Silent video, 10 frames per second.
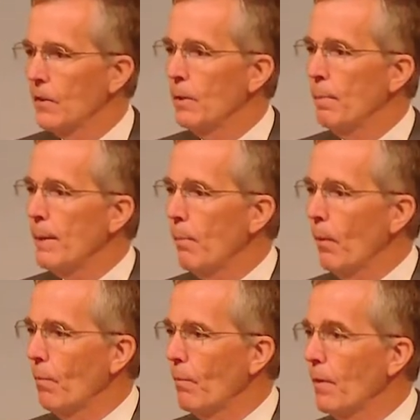to the
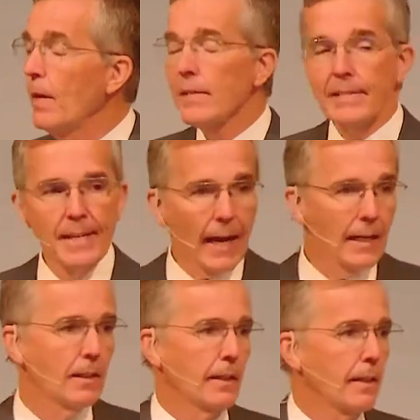people.
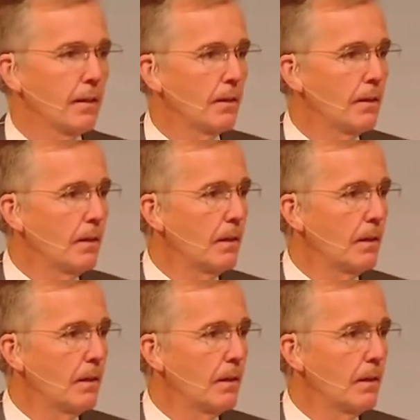Secondly,